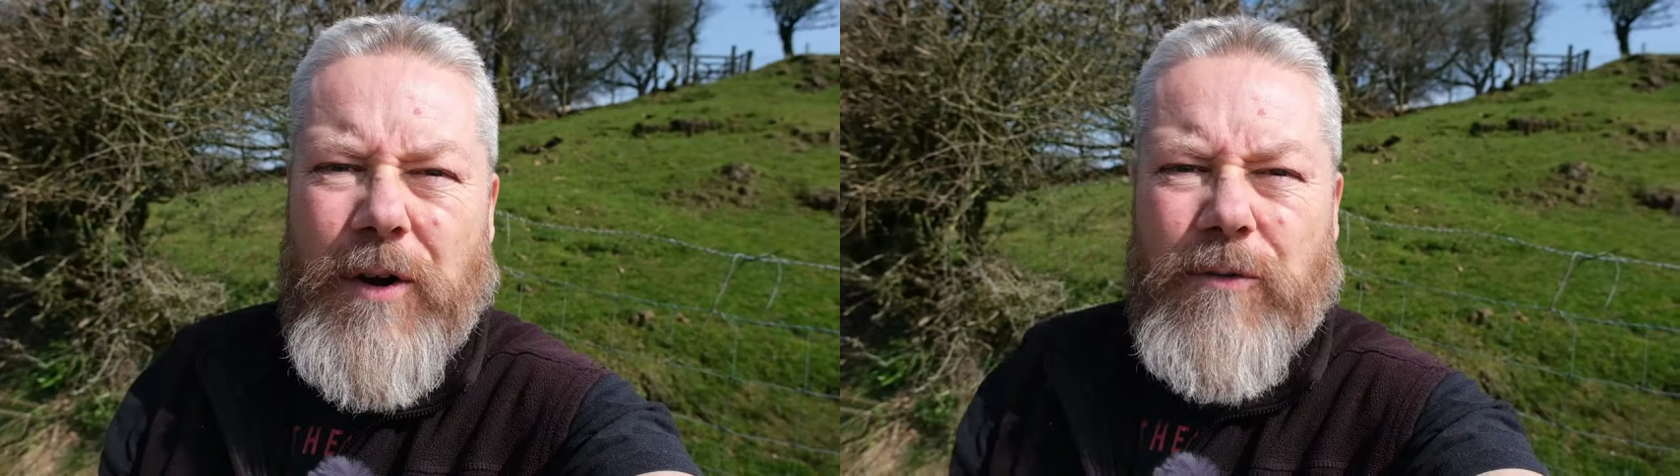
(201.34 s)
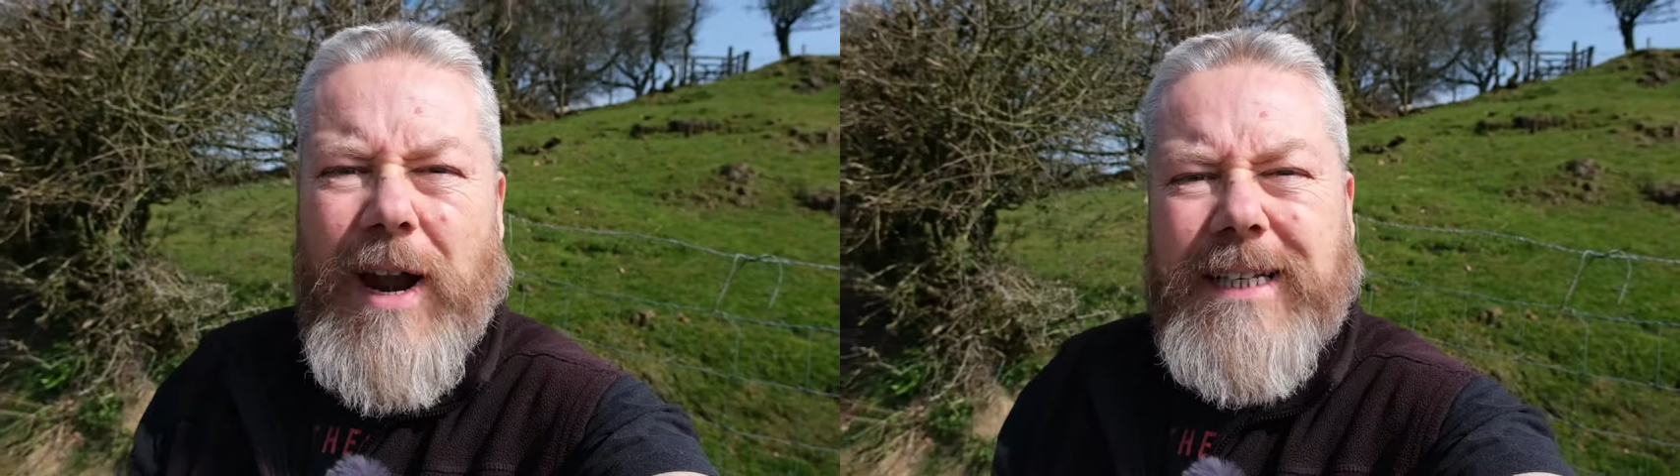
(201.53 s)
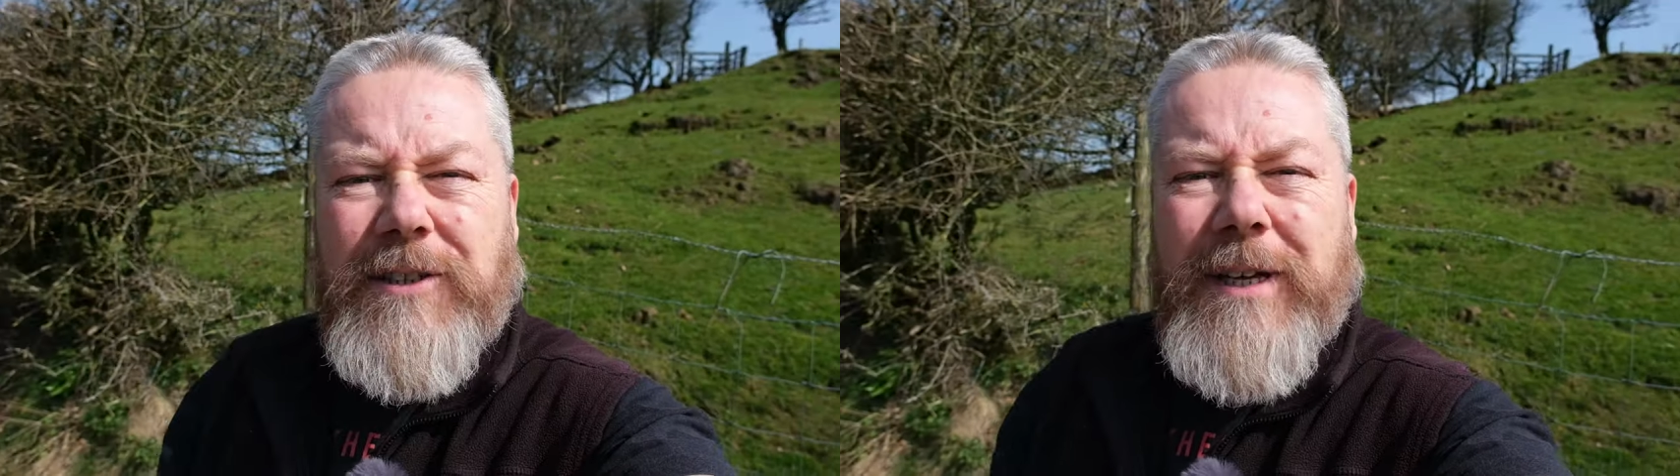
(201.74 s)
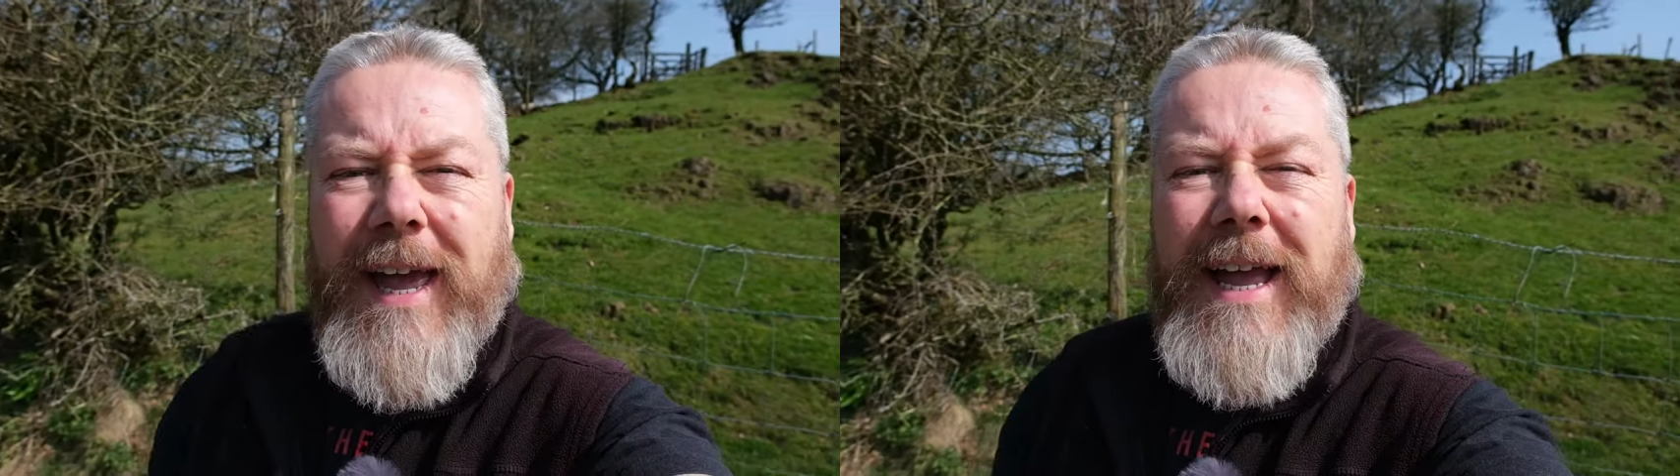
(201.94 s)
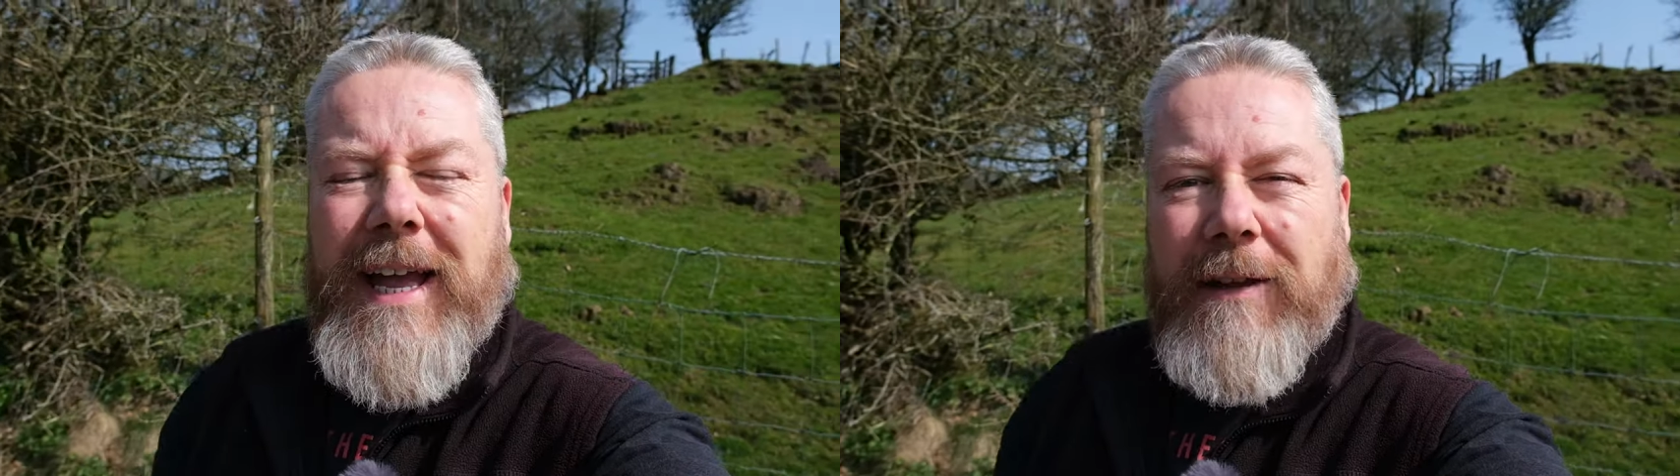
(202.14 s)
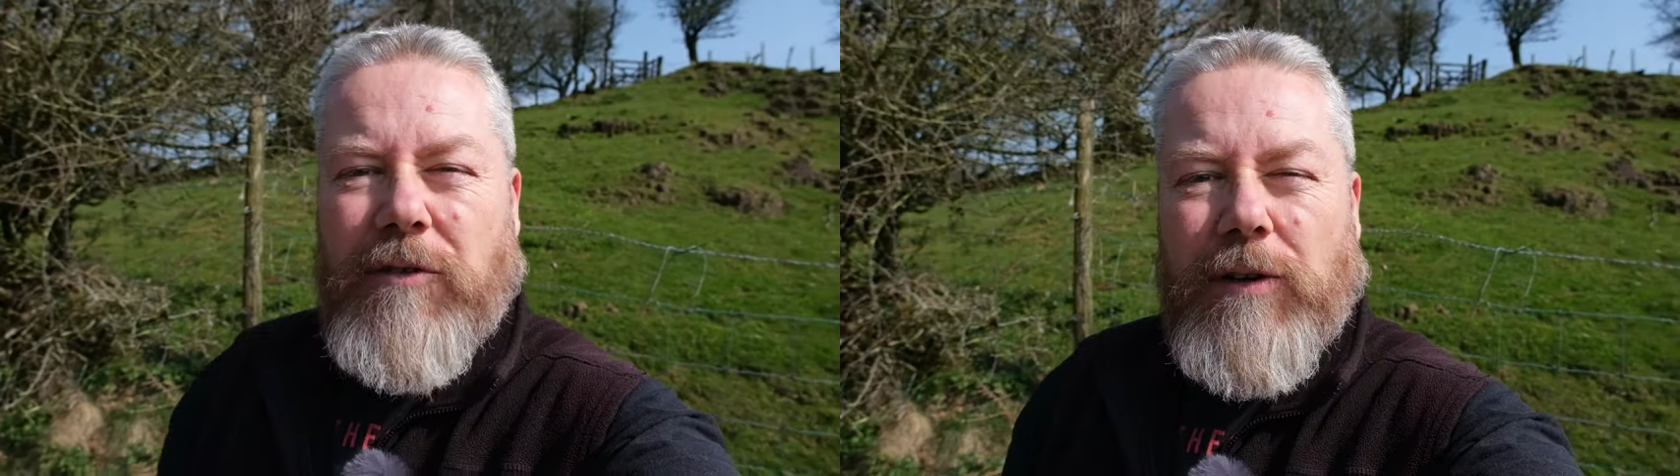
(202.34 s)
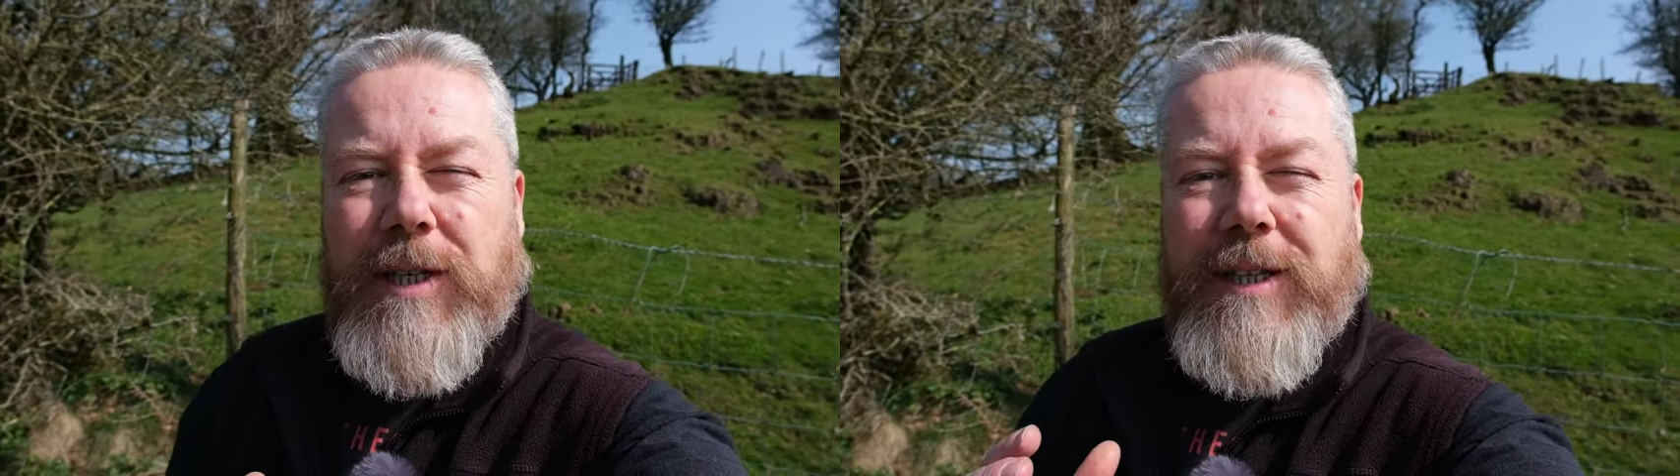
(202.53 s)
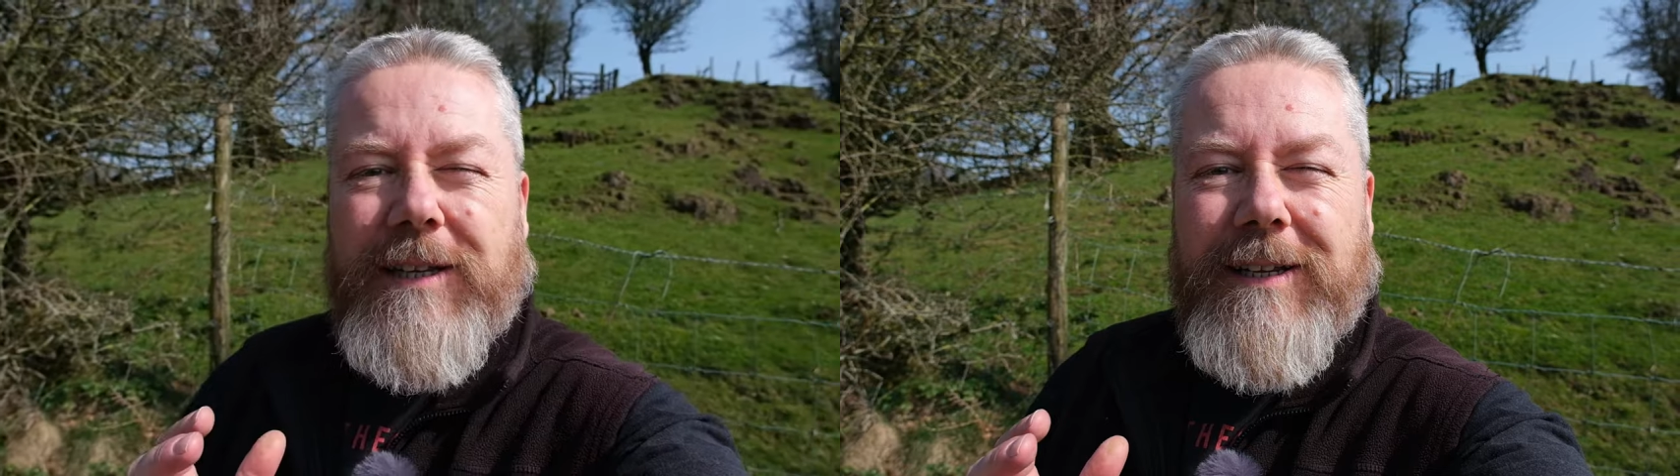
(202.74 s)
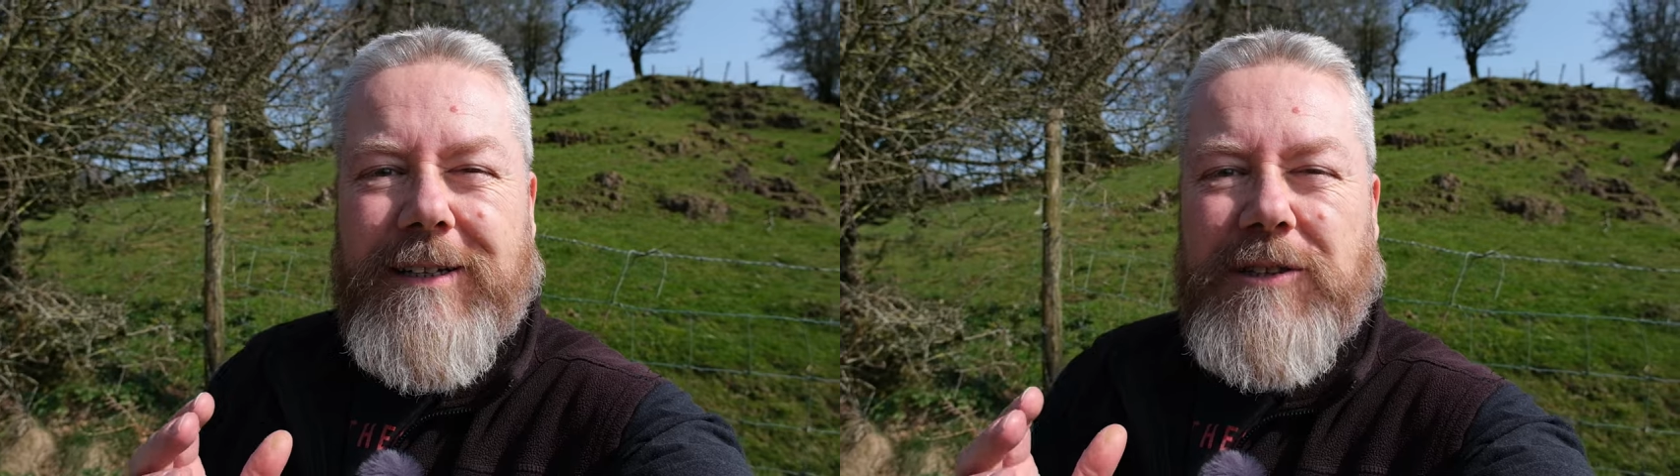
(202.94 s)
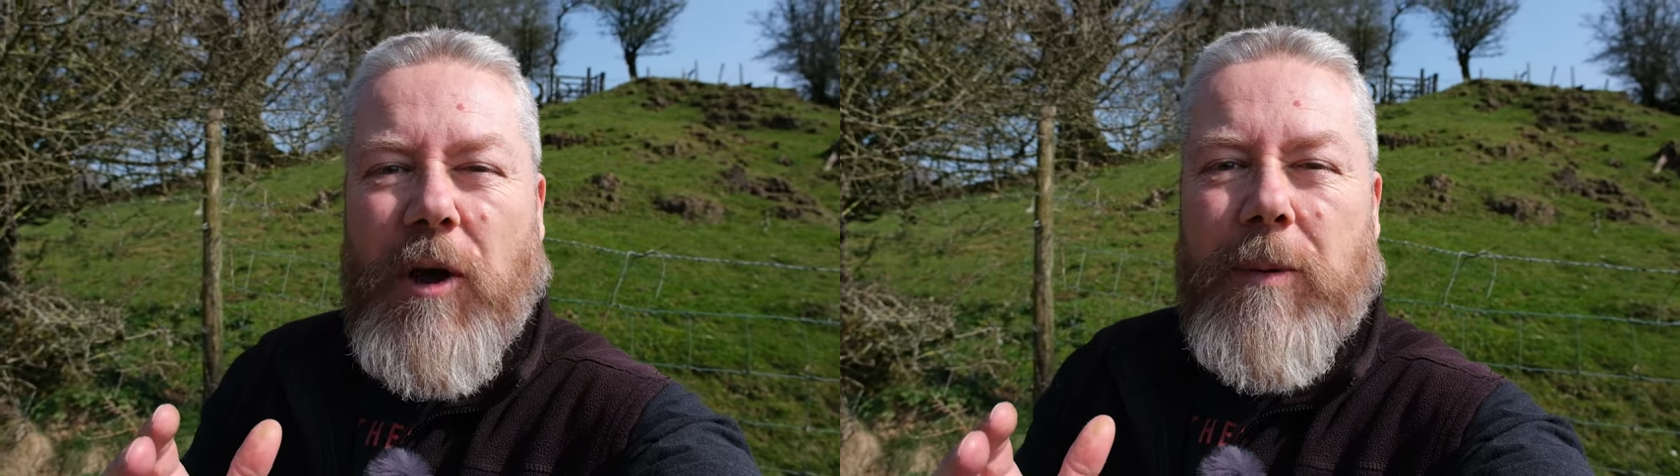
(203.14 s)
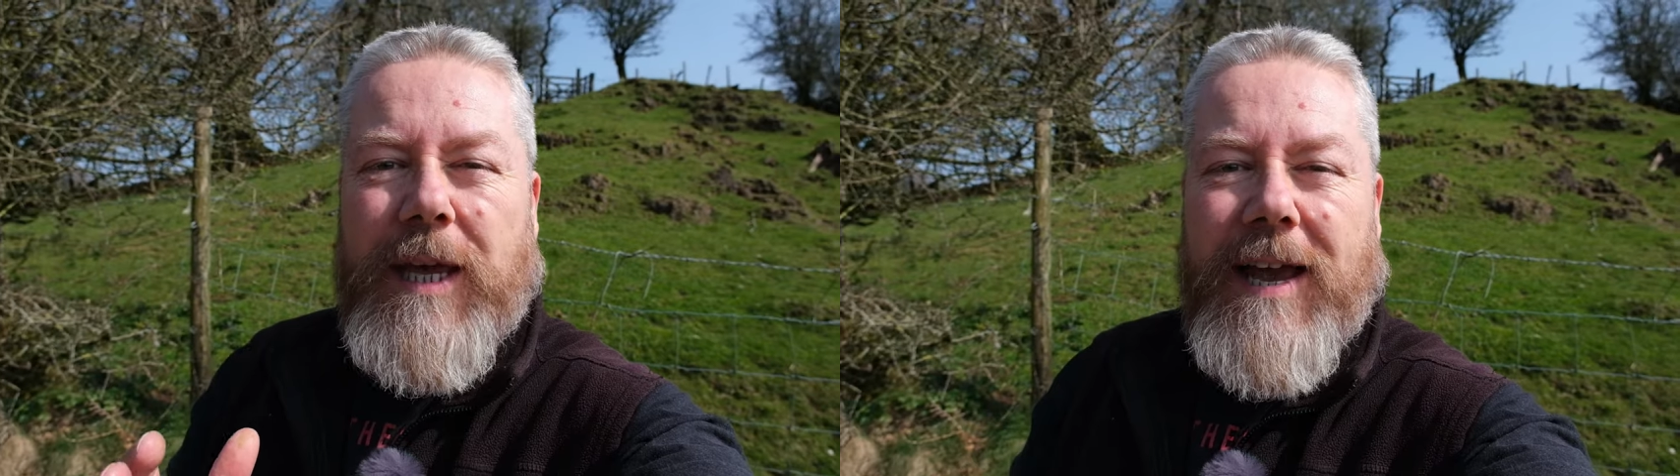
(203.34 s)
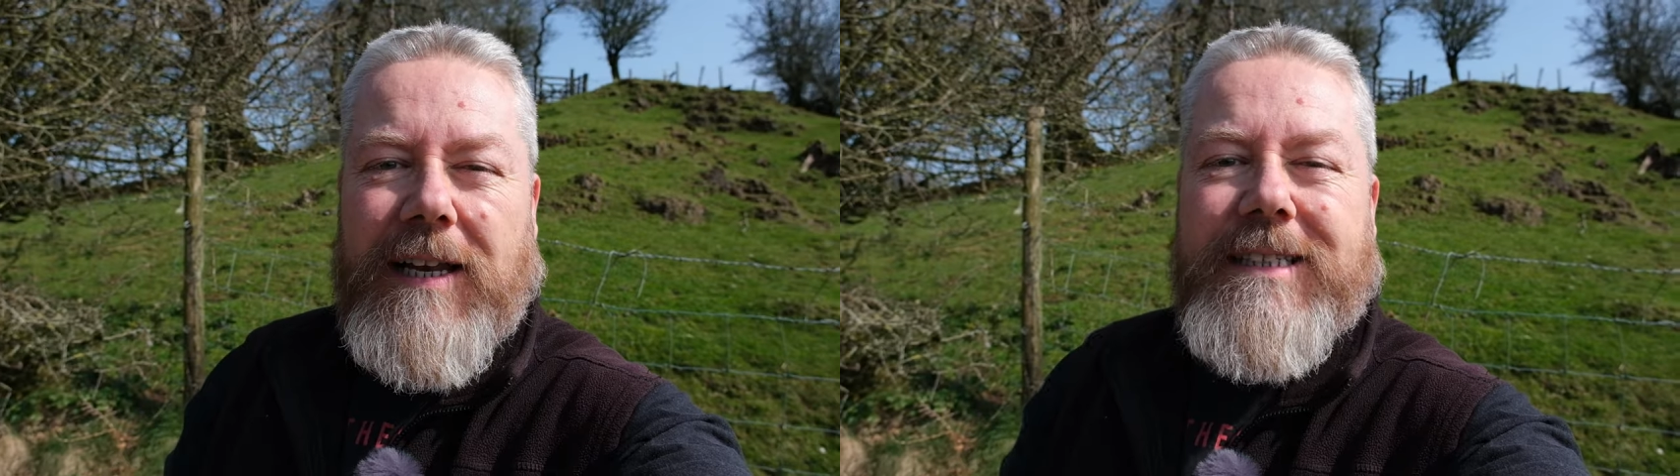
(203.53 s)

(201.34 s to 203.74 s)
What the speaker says: Right, okay, I've got to the top of the hill.